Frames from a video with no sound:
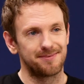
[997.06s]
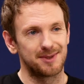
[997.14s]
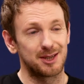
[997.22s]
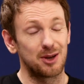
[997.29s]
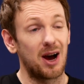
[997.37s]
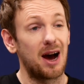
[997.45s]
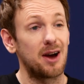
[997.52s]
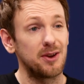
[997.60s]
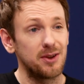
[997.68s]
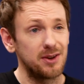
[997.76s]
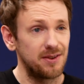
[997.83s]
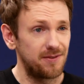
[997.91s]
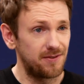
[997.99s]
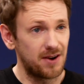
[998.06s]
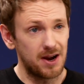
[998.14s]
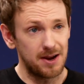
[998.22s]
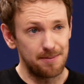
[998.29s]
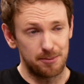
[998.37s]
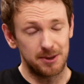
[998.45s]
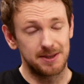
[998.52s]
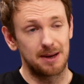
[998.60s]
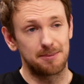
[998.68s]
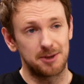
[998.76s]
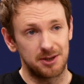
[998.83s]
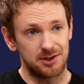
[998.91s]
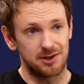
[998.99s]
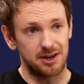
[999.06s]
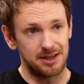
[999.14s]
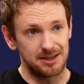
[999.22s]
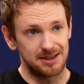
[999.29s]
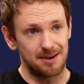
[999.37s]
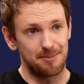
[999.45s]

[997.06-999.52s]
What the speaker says: So, how do you define perception traits?